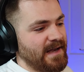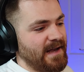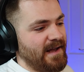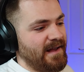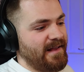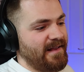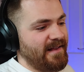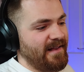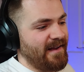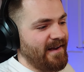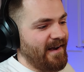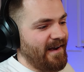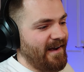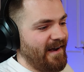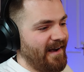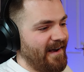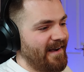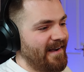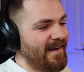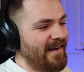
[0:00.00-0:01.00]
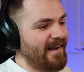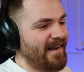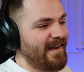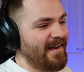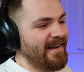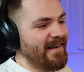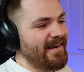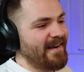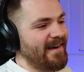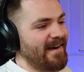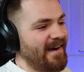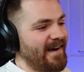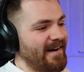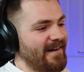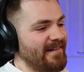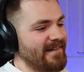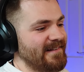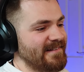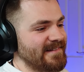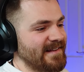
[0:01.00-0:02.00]
I
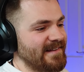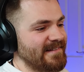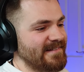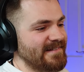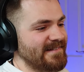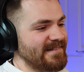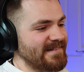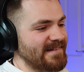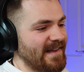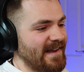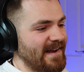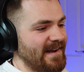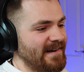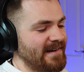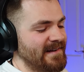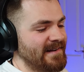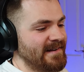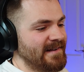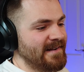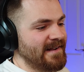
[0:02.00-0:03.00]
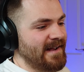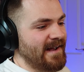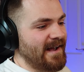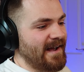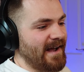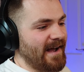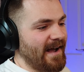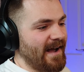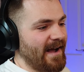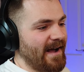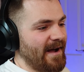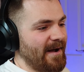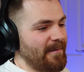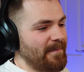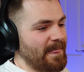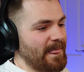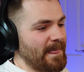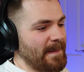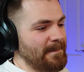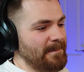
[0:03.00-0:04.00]
know that sounds insane,
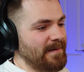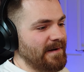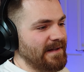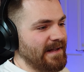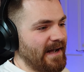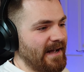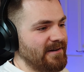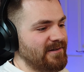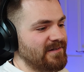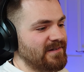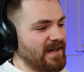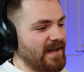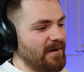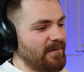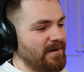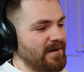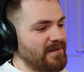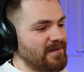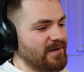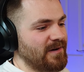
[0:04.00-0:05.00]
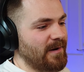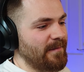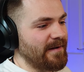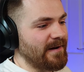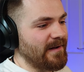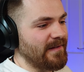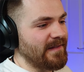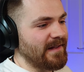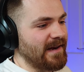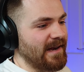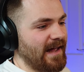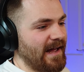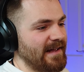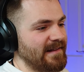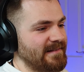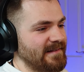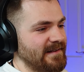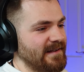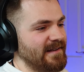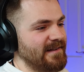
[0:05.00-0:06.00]
um, but yeah, I just kind of wanted to comment on the lighting